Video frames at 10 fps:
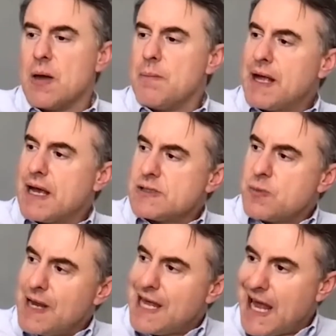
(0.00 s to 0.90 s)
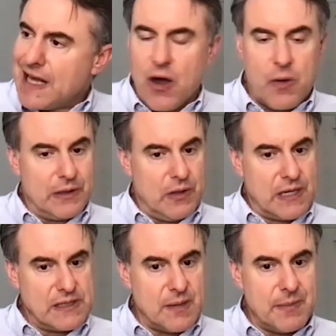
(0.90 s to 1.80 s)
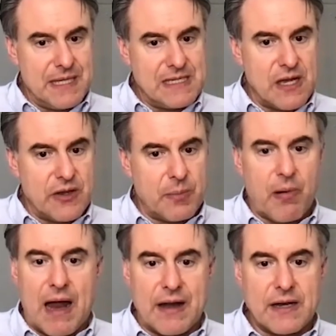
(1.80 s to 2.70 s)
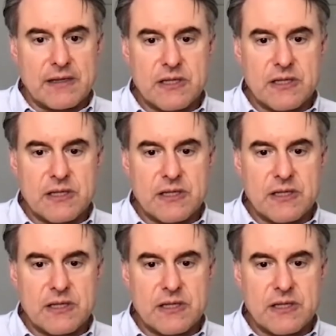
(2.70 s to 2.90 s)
because we can go and look at some of these other products,